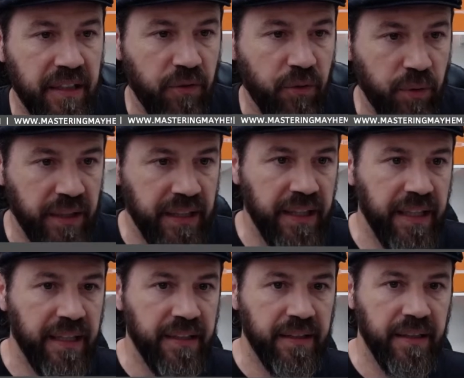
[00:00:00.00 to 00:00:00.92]
if we
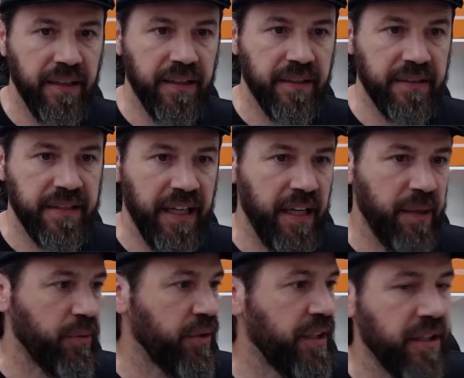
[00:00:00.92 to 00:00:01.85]
got uh, the
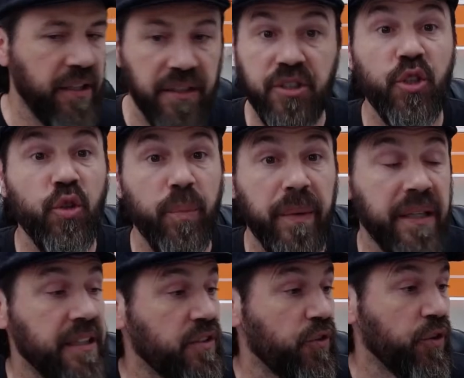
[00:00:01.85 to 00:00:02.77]
timer here. Two
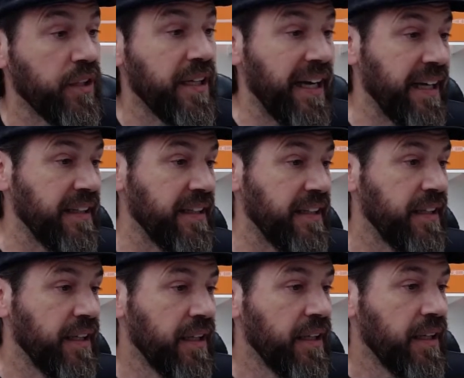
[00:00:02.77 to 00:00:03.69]
minutes for Kylie
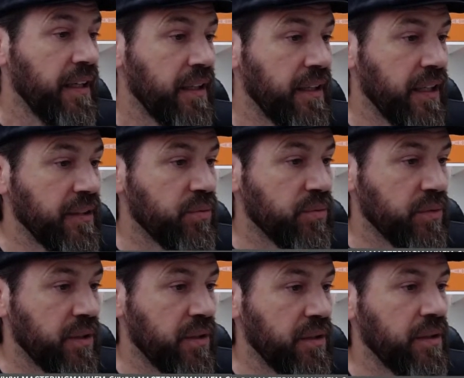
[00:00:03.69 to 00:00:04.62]
Cud,
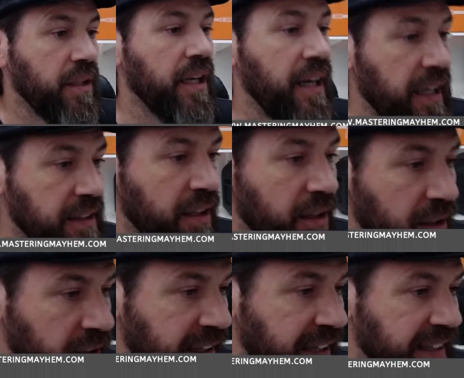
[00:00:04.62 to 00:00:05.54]
Cud
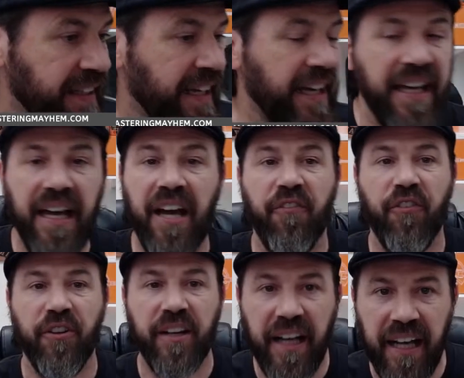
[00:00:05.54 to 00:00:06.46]
RNA. I
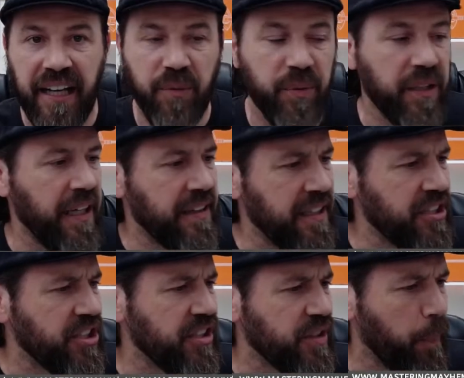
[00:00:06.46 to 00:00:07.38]
forgot how to pronounce I think
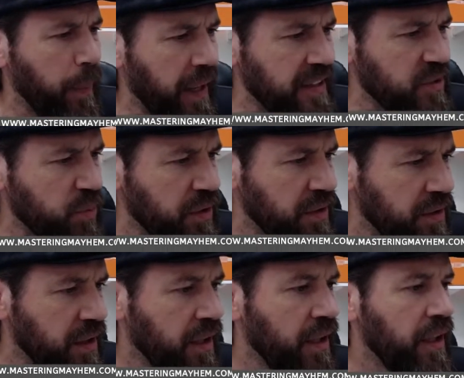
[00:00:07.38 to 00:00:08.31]
she's a past
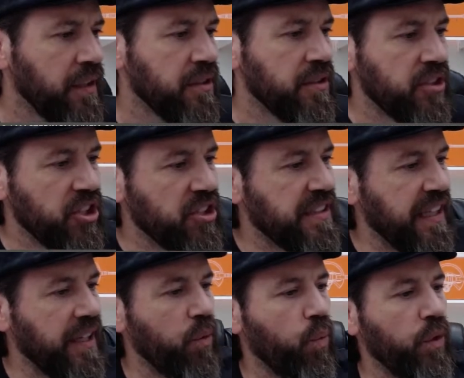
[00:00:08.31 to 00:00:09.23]
winner. She
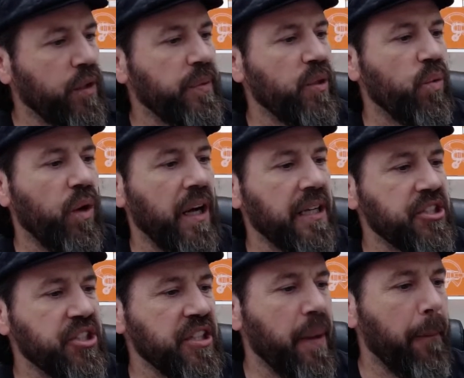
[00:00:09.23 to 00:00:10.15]
said, We'll be
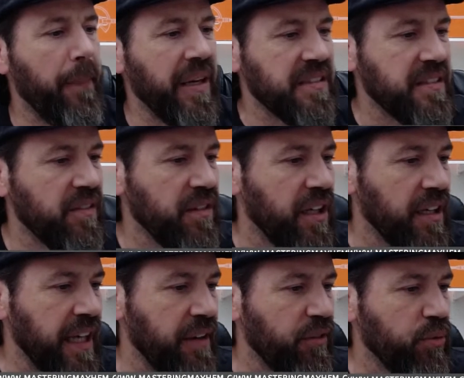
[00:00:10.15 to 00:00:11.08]
watching. Best of luck,
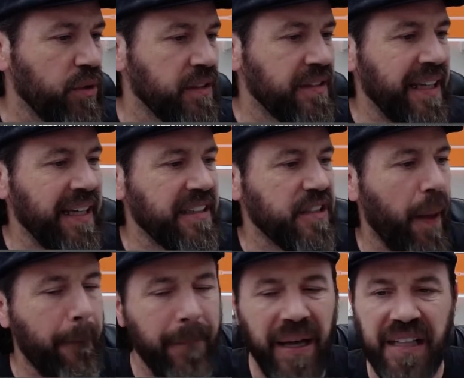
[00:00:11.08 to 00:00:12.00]
everyone. Thanks.
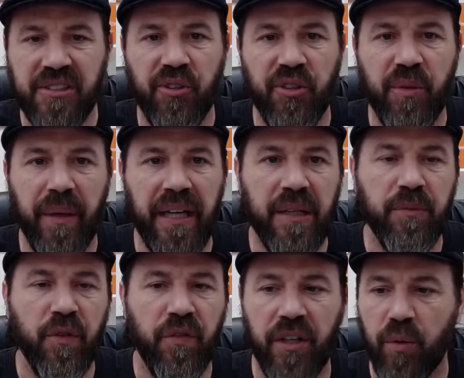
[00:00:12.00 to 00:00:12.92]
Mastering Mayhem,
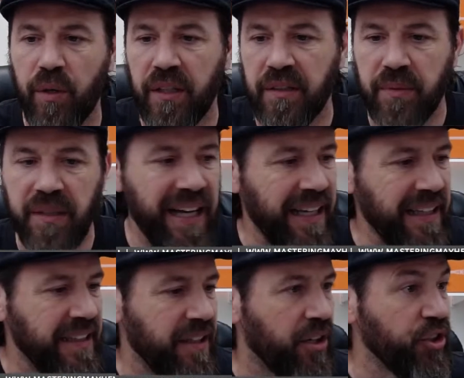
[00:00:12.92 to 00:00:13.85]
you're very welcome.
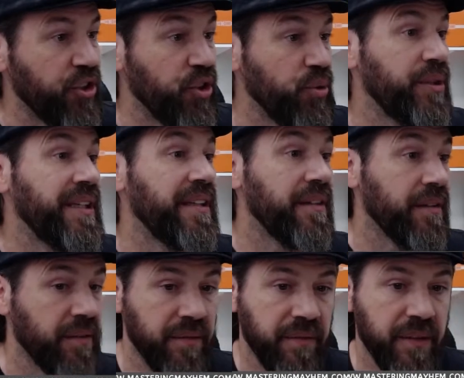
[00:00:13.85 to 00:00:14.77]
Kylie, are you
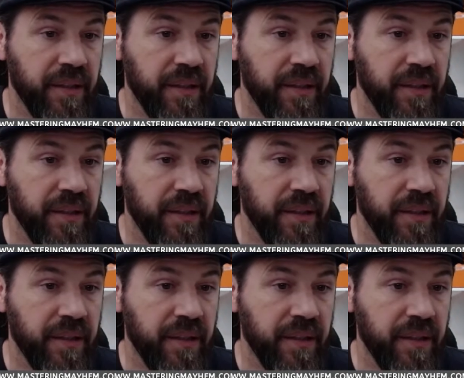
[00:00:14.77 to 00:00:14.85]
here?